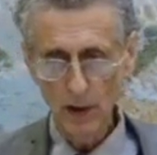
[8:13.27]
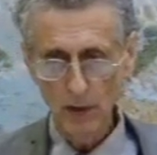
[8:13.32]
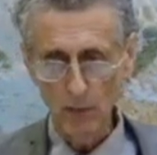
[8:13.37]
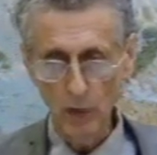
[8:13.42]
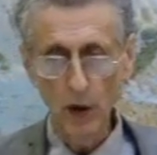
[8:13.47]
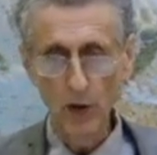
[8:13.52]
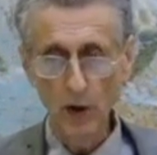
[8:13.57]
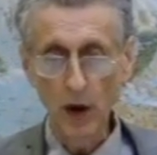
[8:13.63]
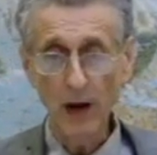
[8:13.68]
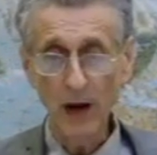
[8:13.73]

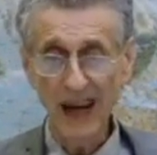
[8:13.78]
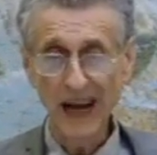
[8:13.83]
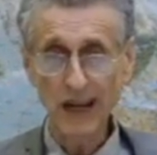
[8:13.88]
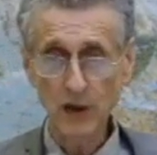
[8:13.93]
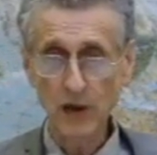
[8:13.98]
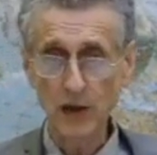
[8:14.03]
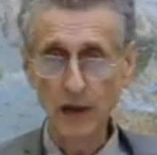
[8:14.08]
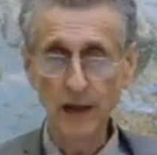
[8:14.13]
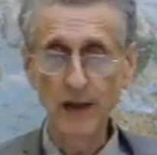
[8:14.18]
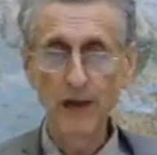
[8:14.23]
Why not
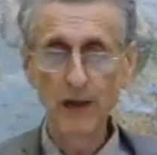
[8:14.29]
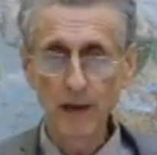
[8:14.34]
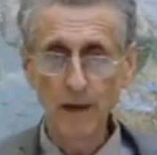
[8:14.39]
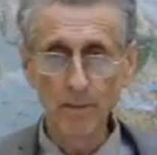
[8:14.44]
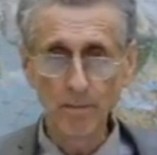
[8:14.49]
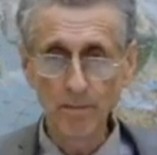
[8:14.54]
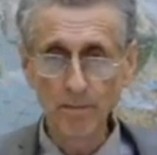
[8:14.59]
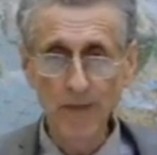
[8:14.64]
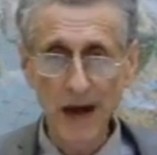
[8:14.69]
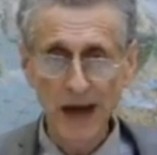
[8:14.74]
actually
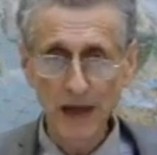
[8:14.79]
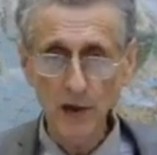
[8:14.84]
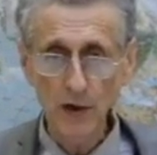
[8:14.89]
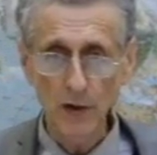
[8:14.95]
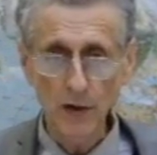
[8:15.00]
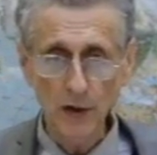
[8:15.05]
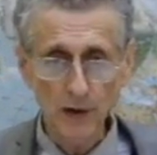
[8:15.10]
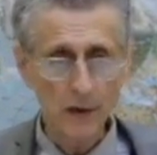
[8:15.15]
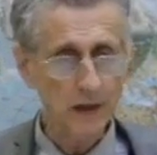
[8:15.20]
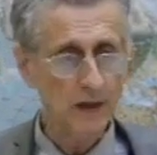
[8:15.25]

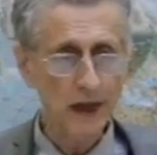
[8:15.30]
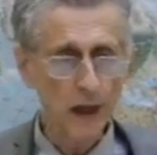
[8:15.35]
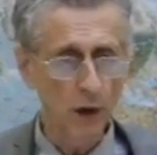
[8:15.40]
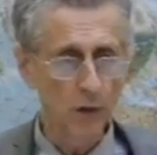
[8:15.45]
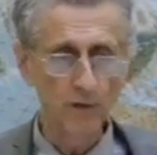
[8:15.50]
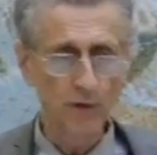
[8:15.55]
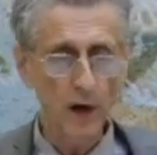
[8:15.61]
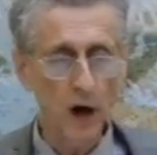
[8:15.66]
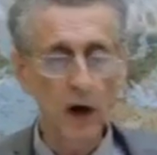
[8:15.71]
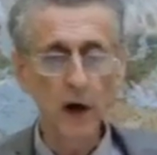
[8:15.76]
measure it
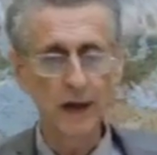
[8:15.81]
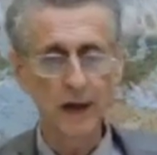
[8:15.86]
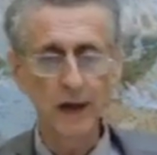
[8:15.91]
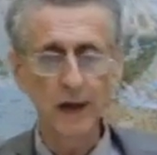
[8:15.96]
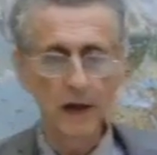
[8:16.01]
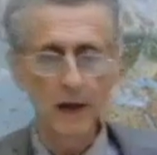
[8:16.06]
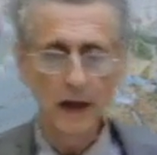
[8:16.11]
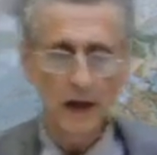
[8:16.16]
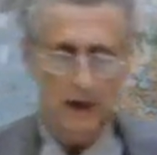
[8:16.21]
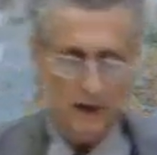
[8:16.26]
itself, i.e.